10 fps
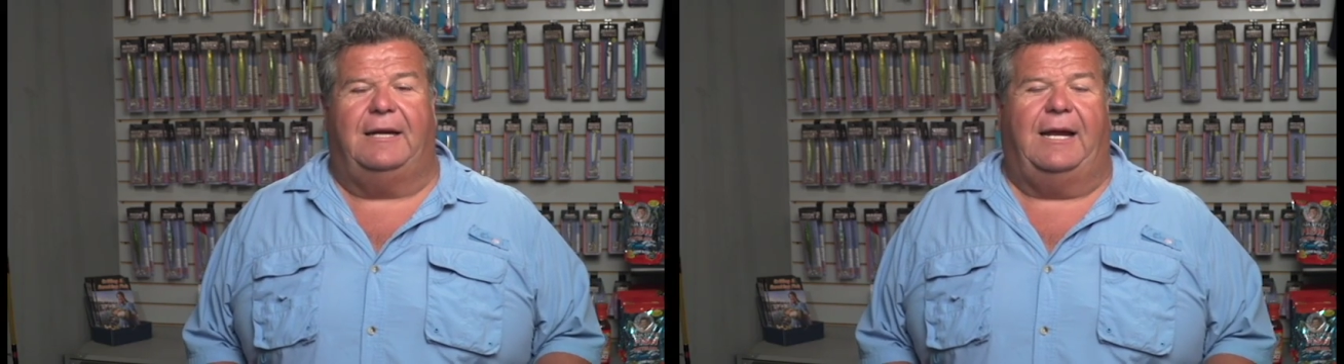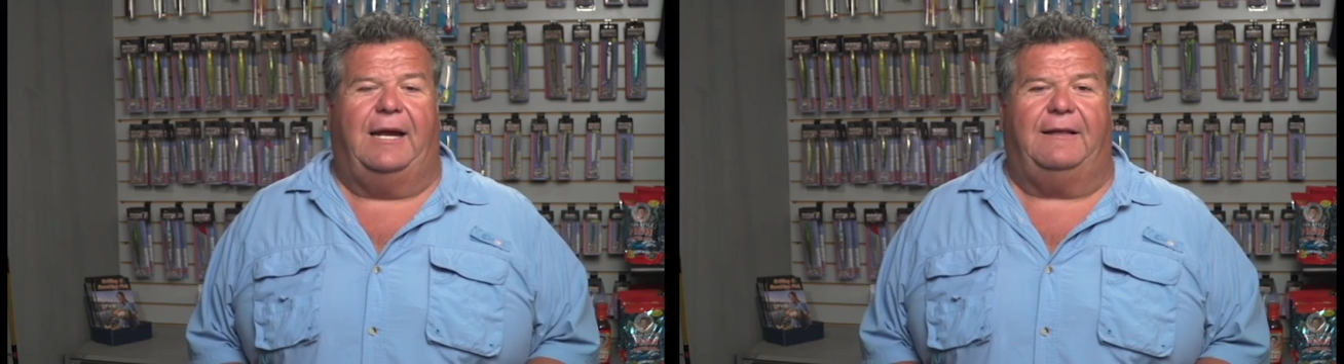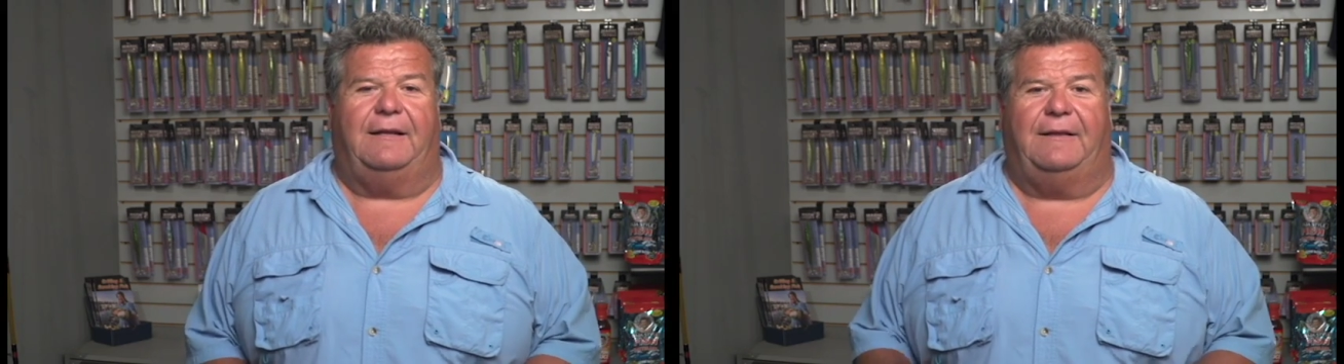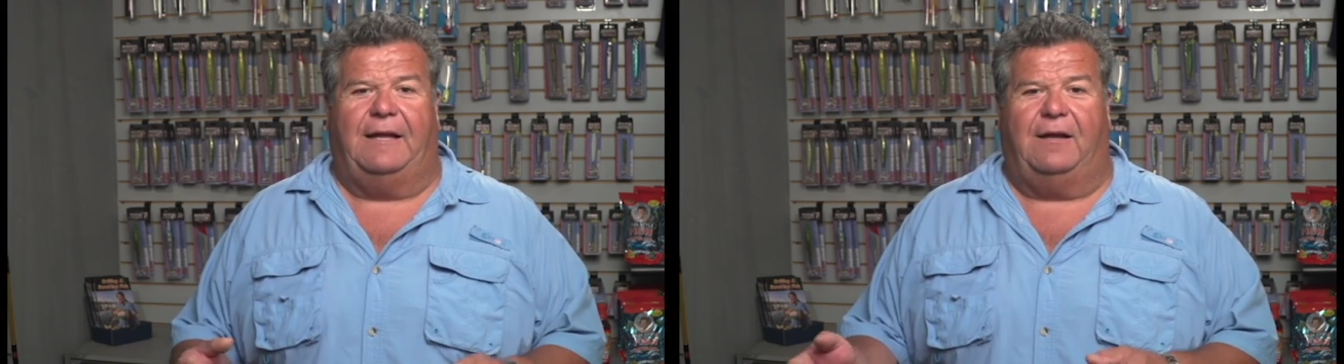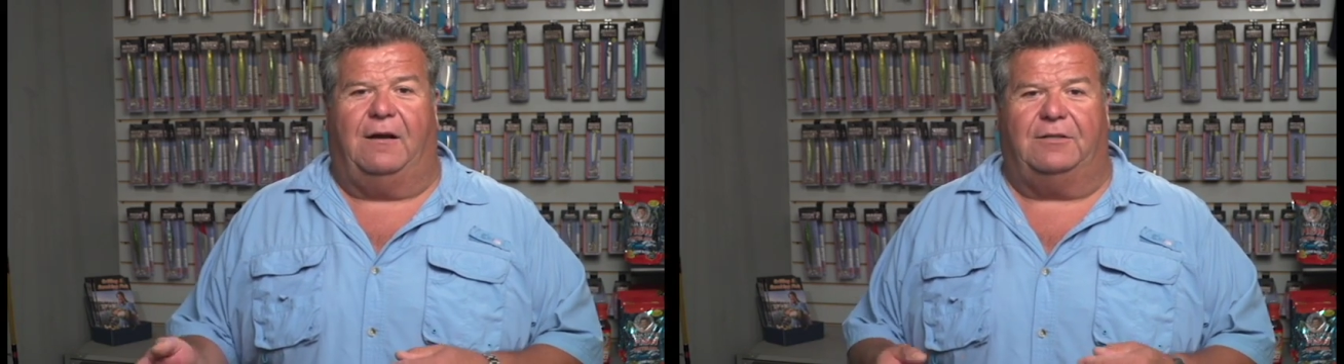and then
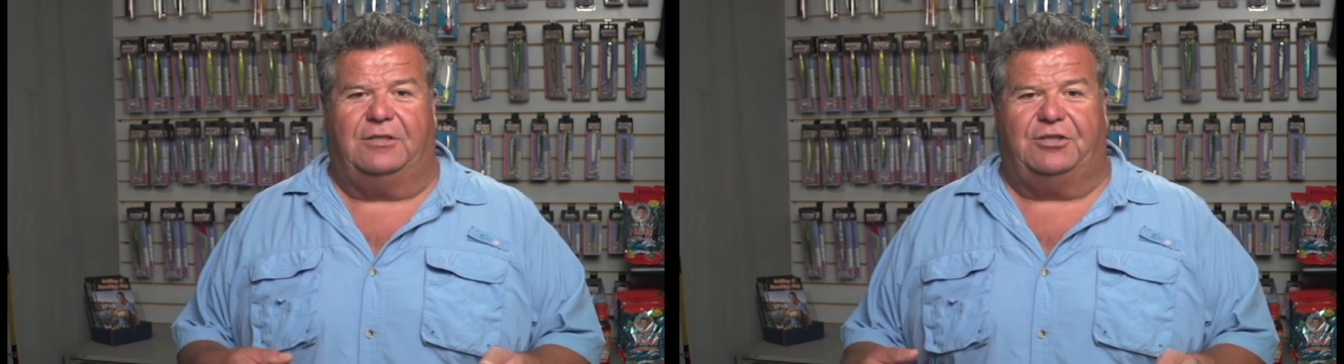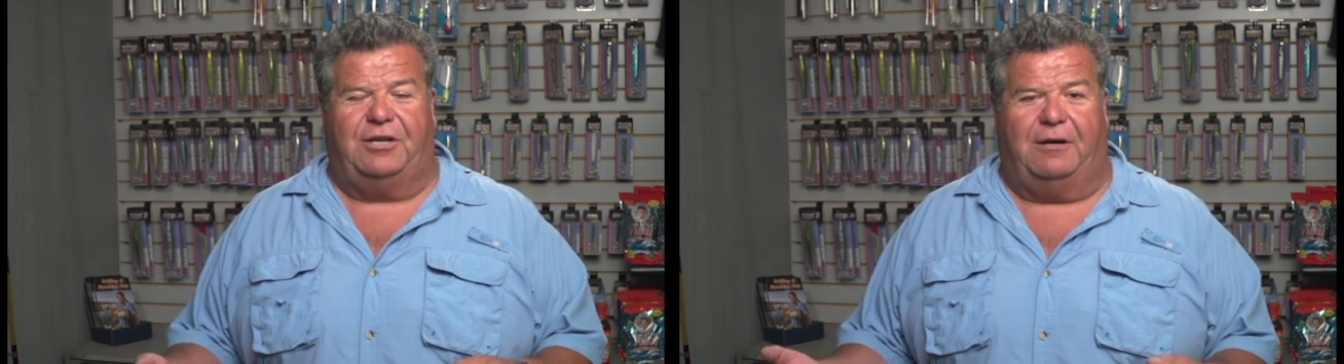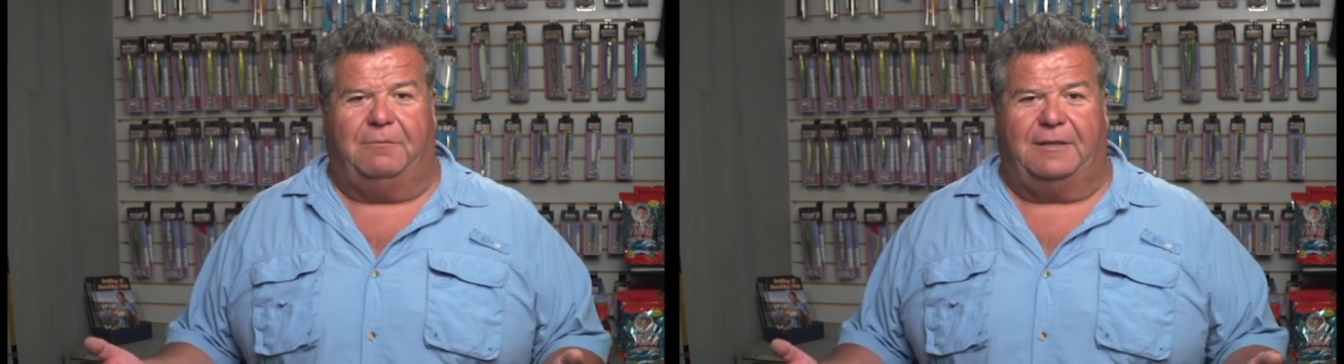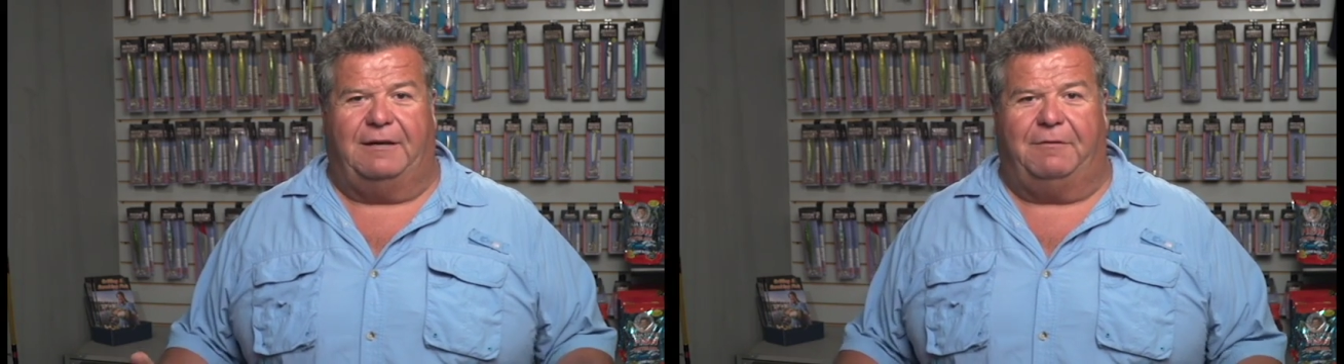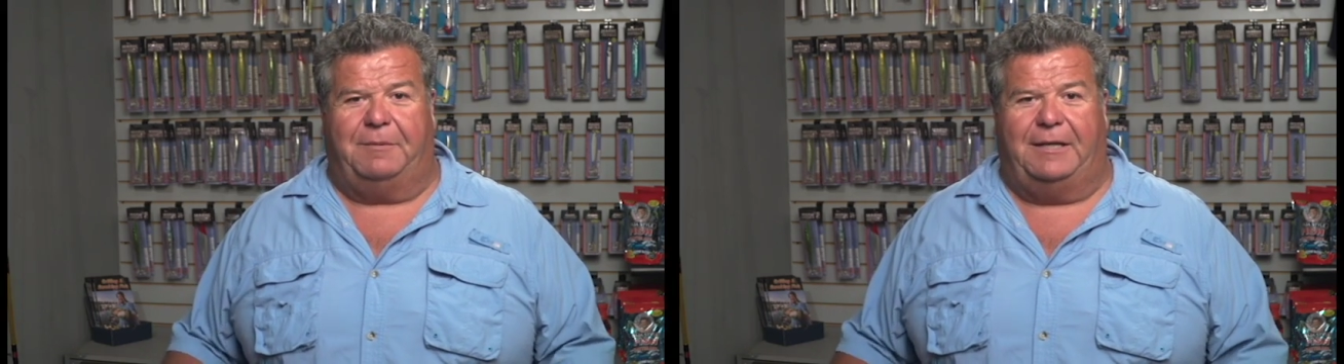they all just share them with
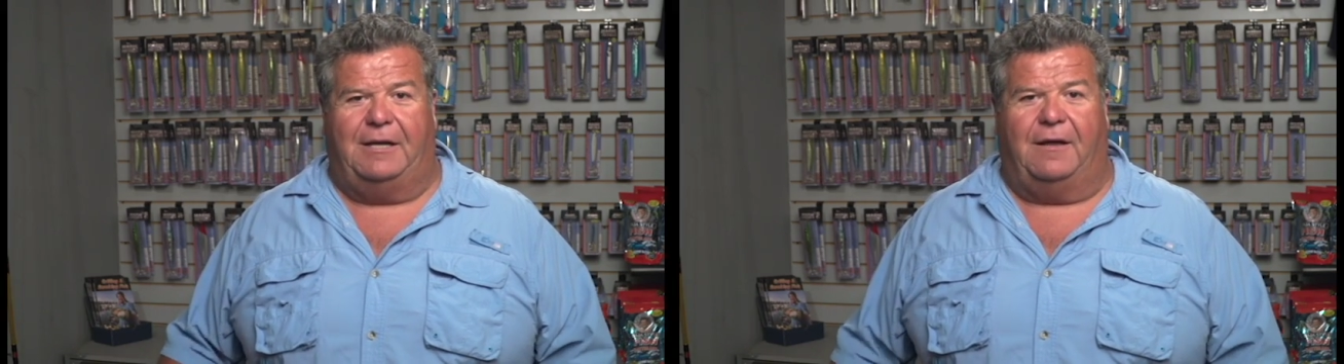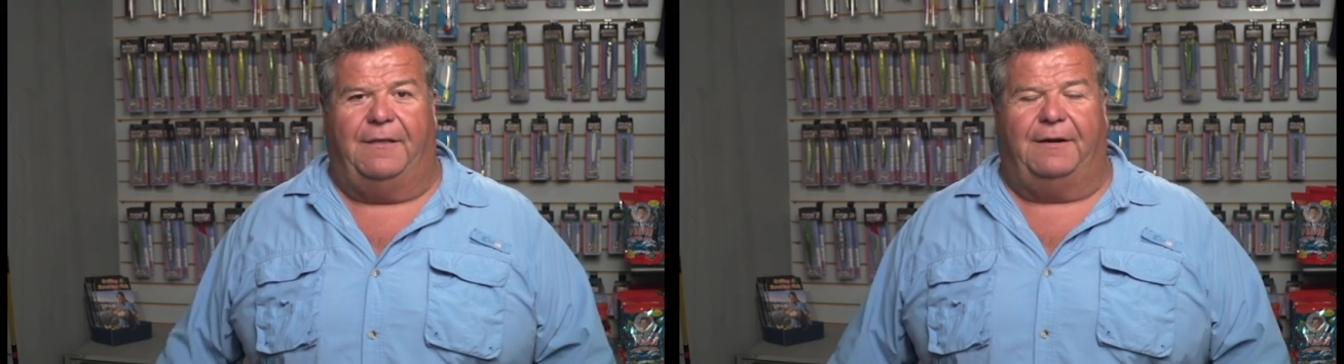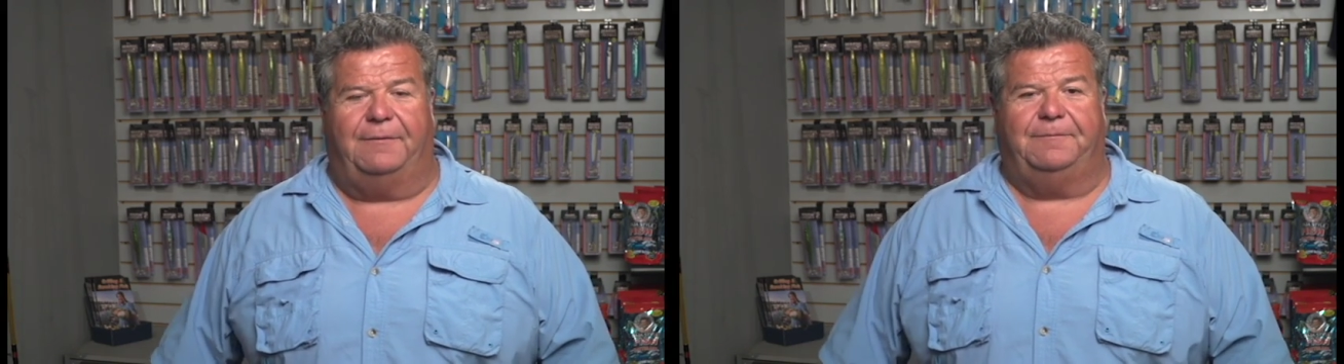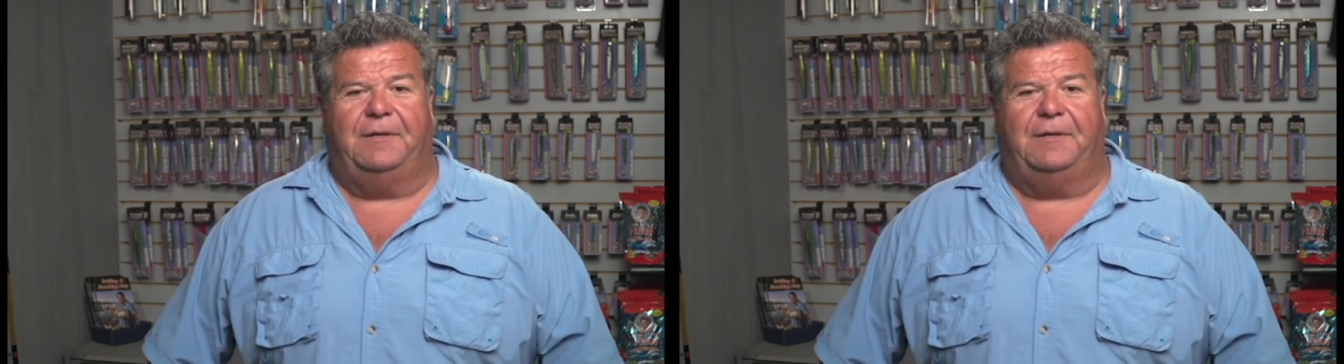everybody on there.